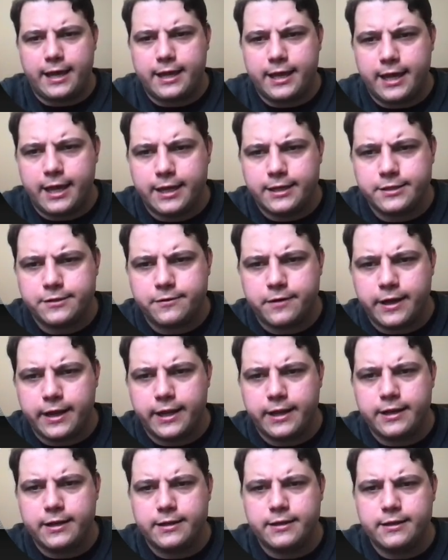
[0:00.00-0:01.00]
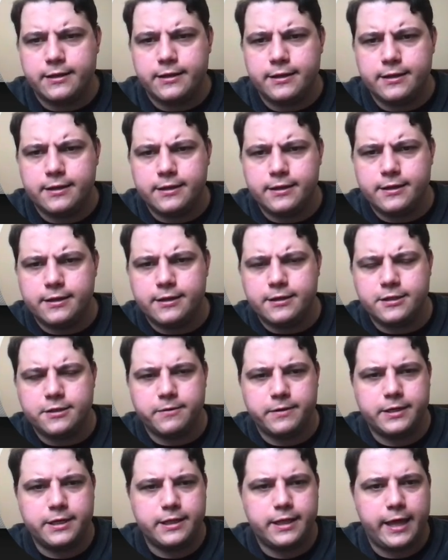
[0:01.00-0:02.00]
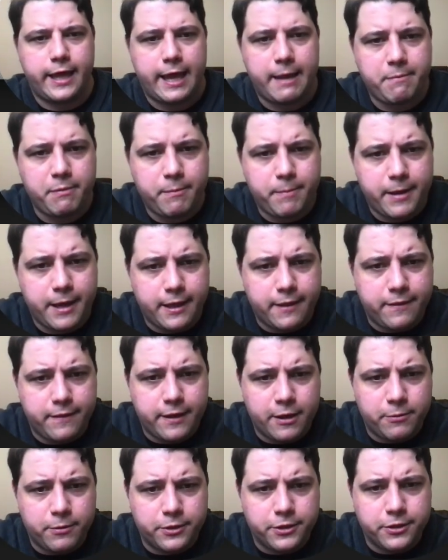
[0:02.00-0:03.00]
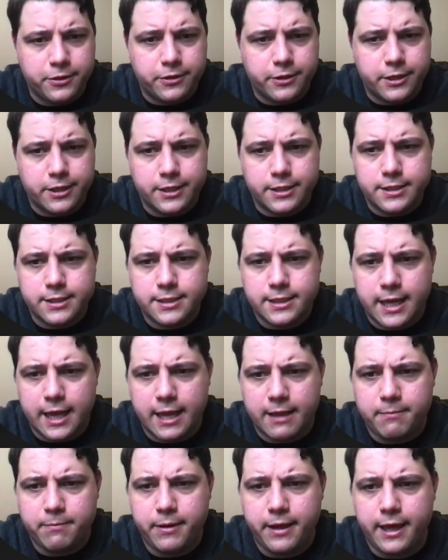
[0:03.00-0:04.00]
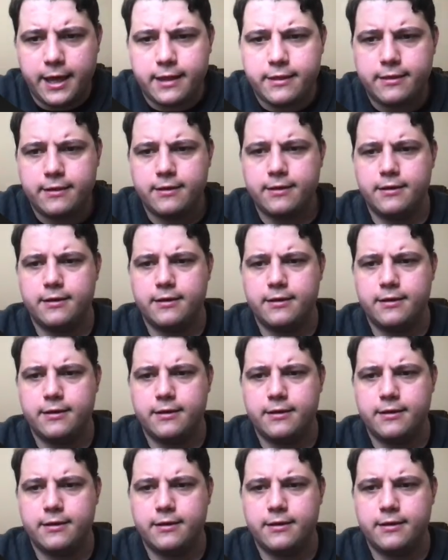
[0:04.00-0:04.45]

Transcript: case, right? So we did the happy path, now we'll do the sad path.